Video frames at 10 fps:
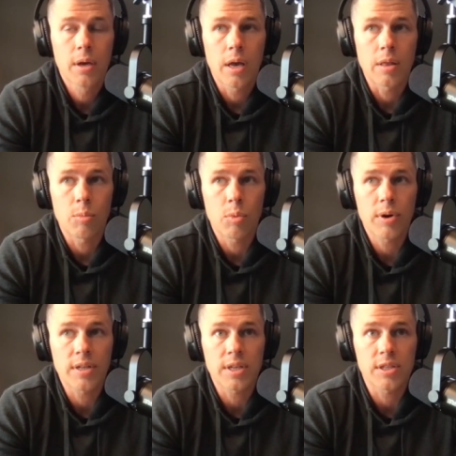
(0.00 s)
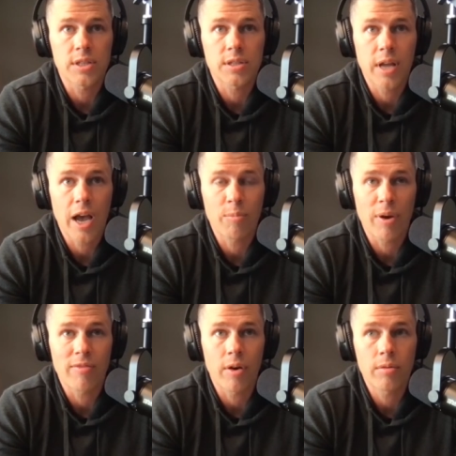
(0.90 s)
in the mornings, I just have my
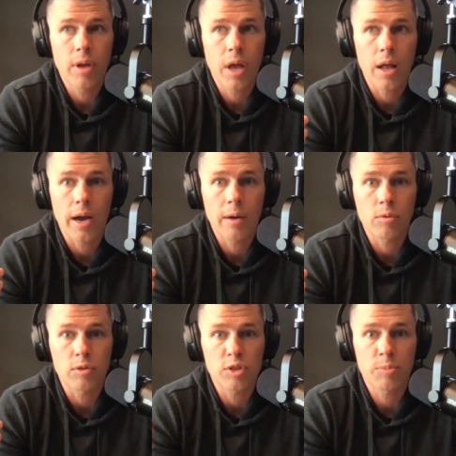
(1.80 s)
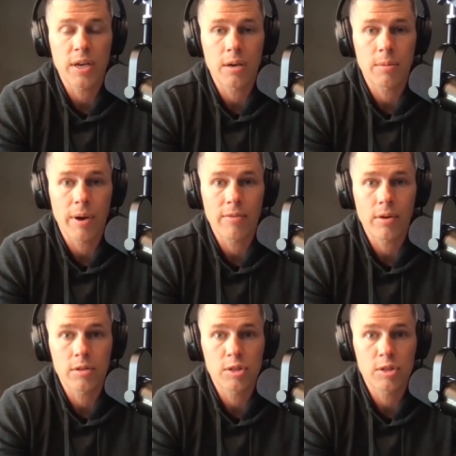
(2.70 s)
phone and I will speak into my phone,